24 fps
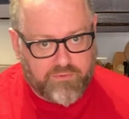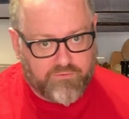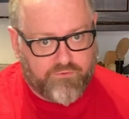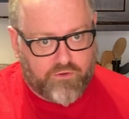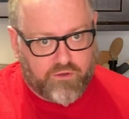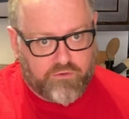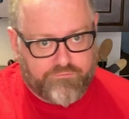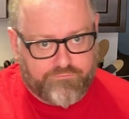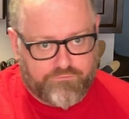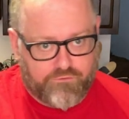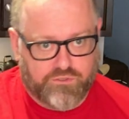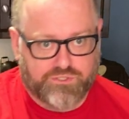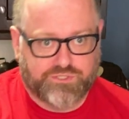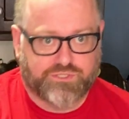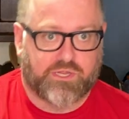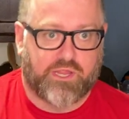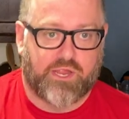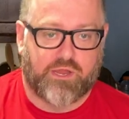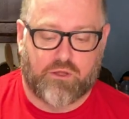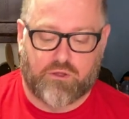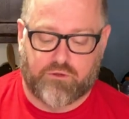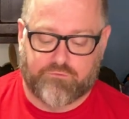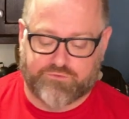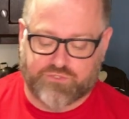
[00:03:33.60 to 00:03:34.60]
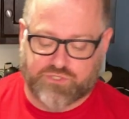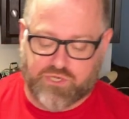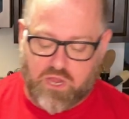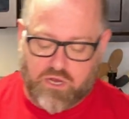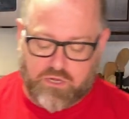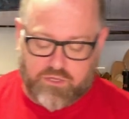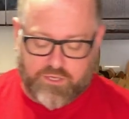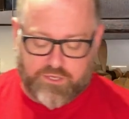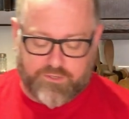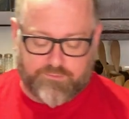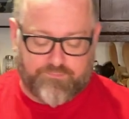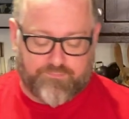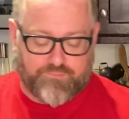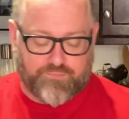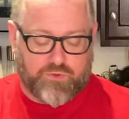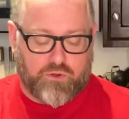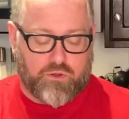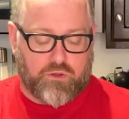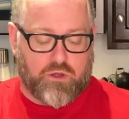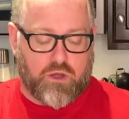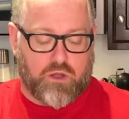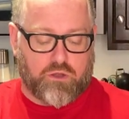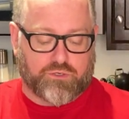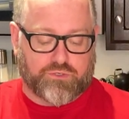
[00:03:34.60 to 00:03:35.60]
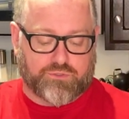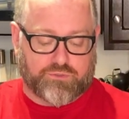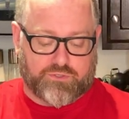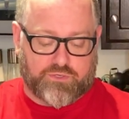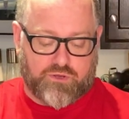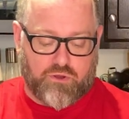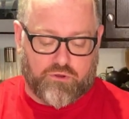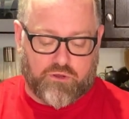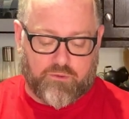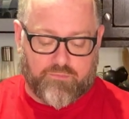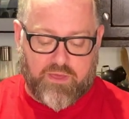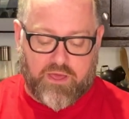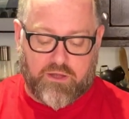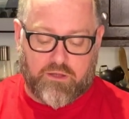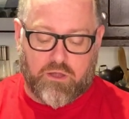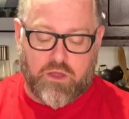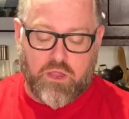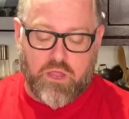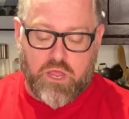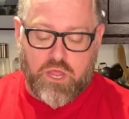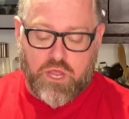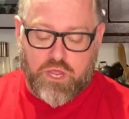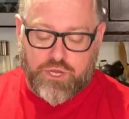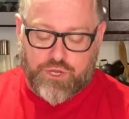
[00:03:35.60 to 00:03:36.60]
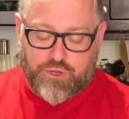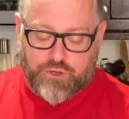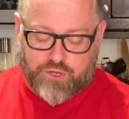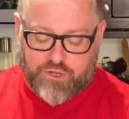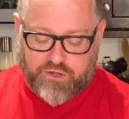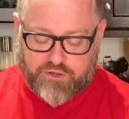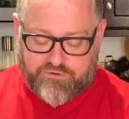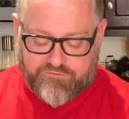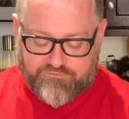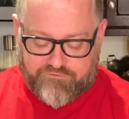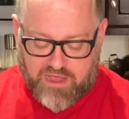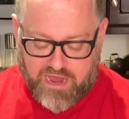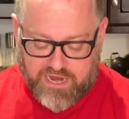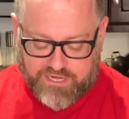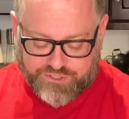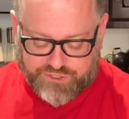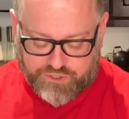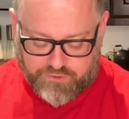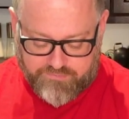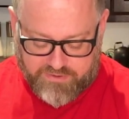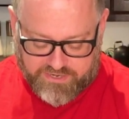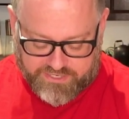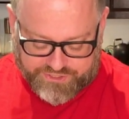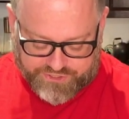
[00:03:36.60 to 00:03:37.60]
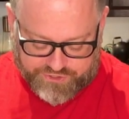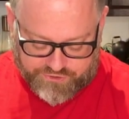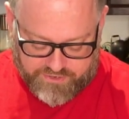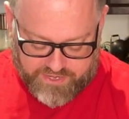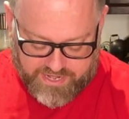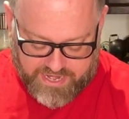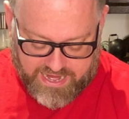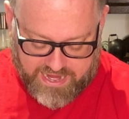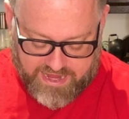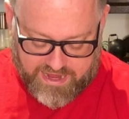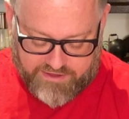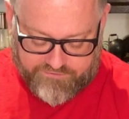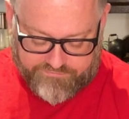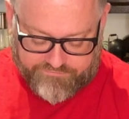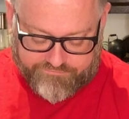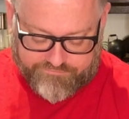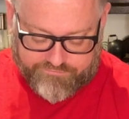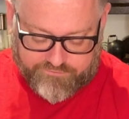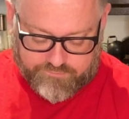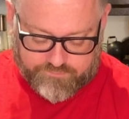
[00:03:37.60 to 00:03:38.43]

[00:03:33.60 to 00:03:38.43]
of our first layer of chocolate or our cocoa powder. You're going to divide your mixture in half